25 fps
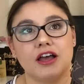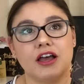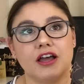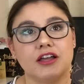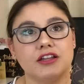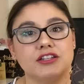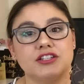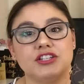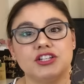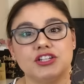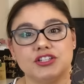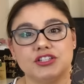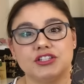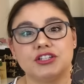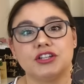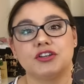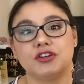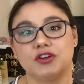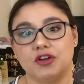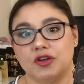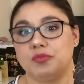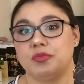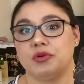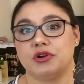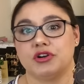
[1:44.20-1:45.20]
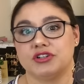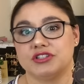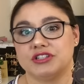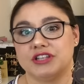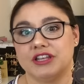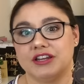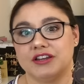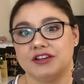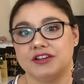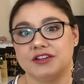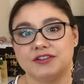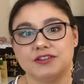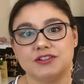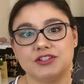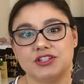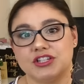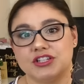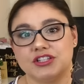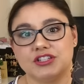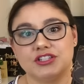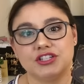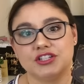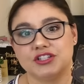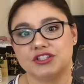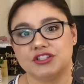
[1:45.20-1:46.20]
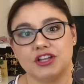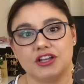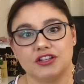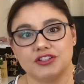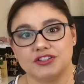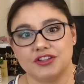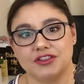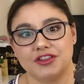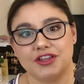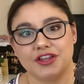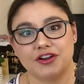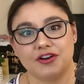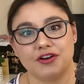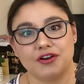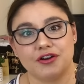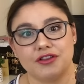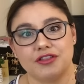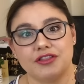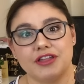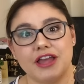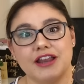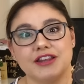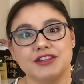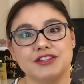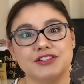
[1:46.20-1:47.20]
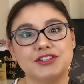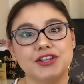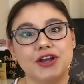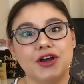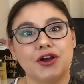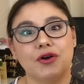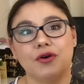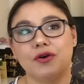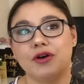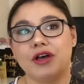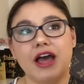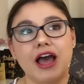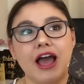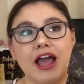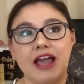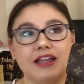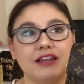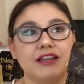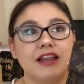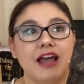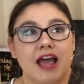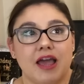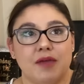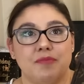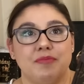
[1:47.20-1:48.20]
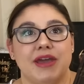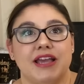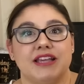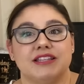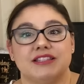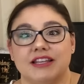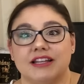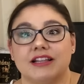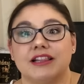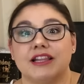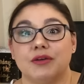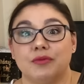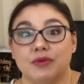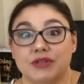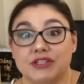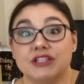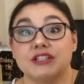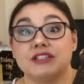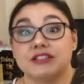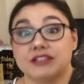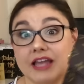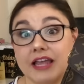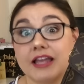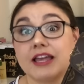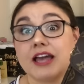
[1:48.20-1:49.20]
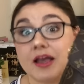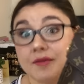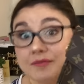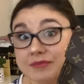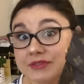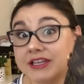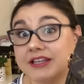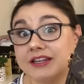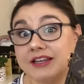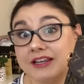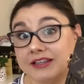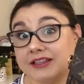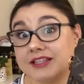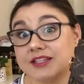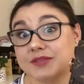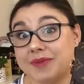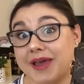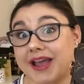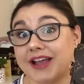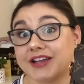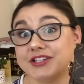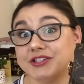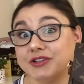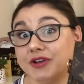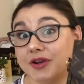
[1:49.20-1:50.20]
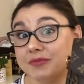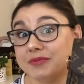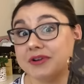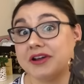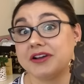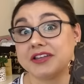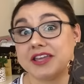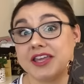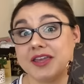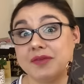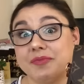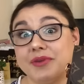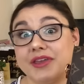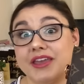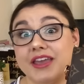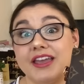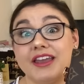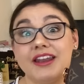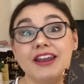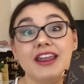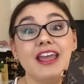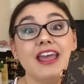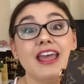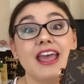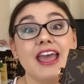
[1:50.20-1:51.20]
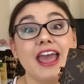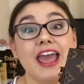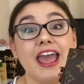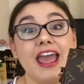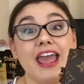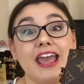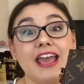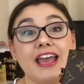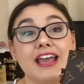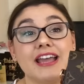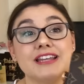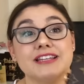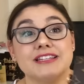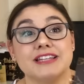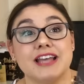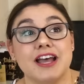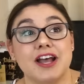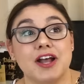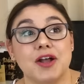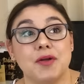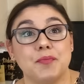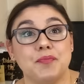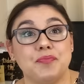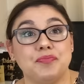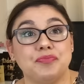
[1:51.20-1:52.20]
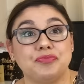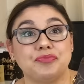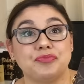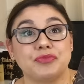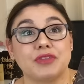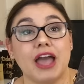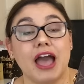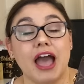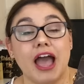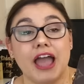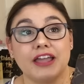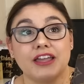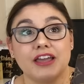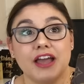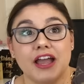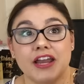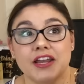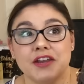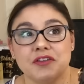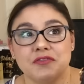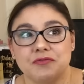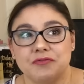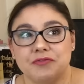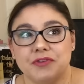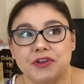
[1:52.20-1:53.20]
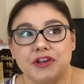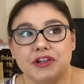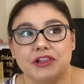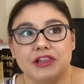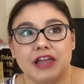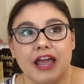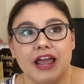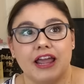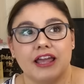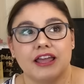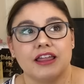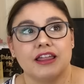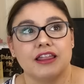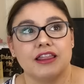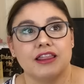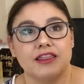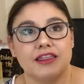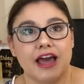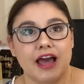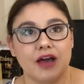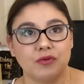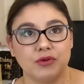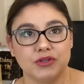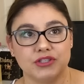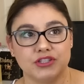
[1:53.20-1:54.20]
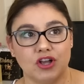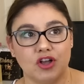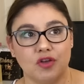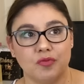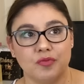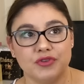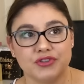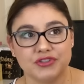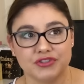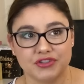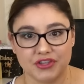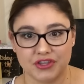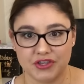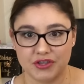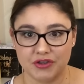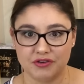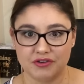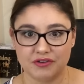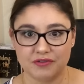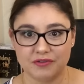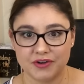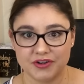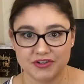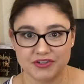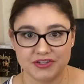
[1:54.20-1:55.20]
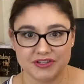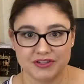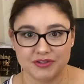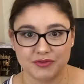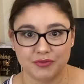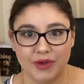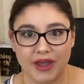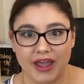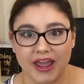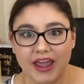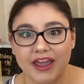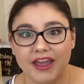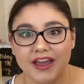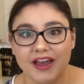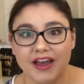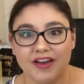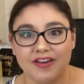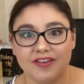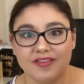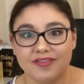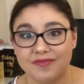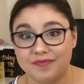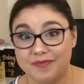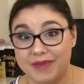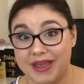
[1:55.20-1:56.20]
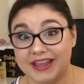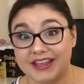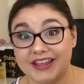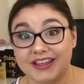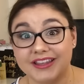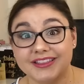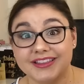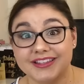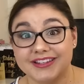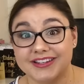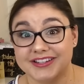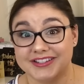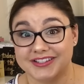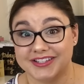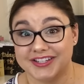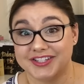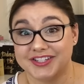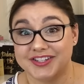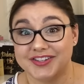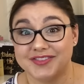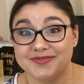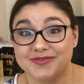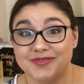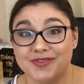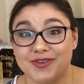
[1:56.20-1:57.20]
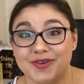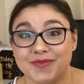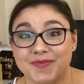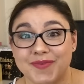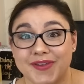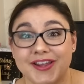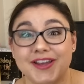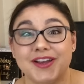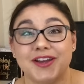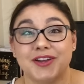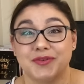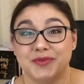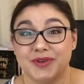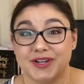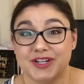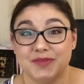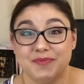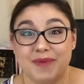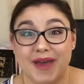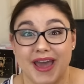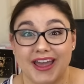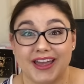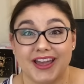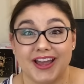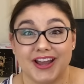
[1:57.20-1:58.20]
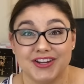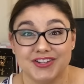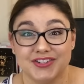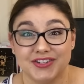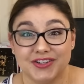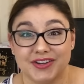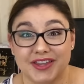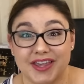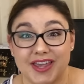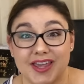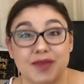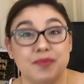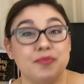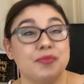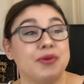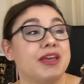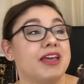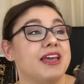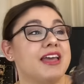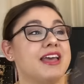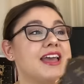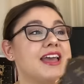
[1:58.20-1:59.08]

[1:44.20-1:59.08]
a, just a good person. She's just salt of the earth. And so I, I basically was just like, I'm sending this back to you, I'm not keeping it. And um, I kind of feel like that was almost the universe's way of making the decision for me on which bag I should keep.